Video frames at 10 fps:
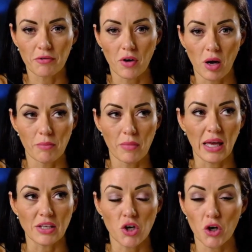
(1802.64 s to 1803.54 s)
from
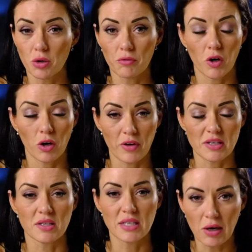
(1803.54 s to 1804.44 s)
a turnover of
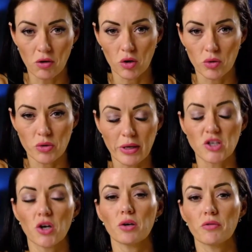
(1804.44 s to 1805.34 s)
zero to a
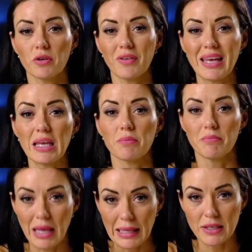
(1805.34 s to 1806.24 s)
turnover of $8
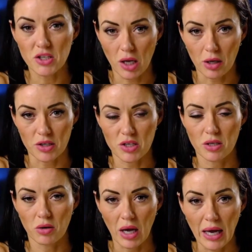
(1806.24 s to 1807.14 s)
million,
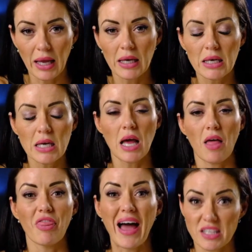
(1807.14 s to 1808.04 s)
okay?
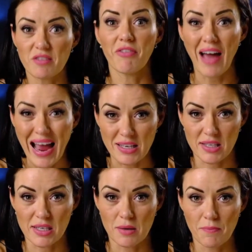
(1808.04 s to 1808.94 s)
That's
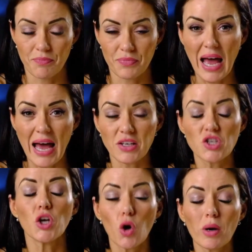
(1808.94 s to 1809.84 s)
fast. And do
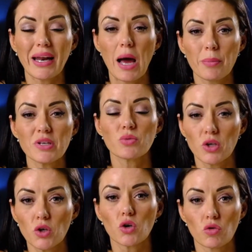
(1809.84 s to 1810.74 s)
you know what happens
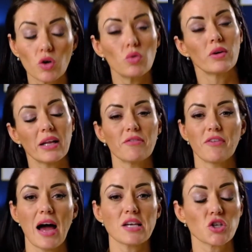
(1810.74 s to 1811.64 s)
when you grow really
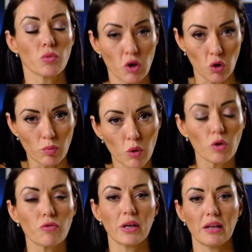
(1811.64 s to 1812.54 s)
fast or when you
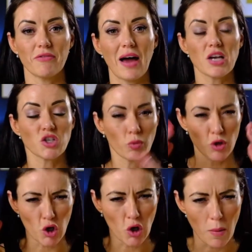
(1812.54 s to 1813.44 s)
move really fast or
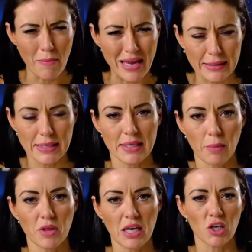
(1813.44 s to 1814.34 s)
when you commit to
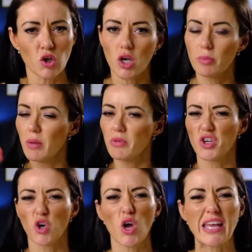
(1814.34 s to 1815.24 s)
something and you commit
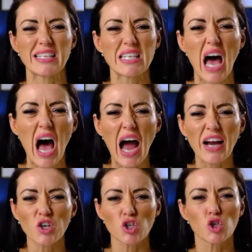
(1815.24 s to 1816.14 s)
with your
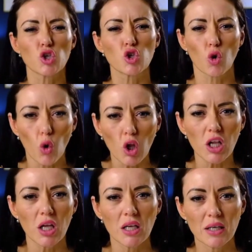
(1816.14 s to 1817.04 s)
entire
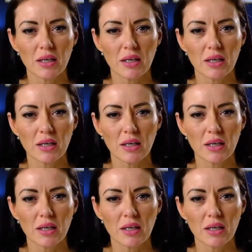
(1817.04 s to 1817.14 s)
soul?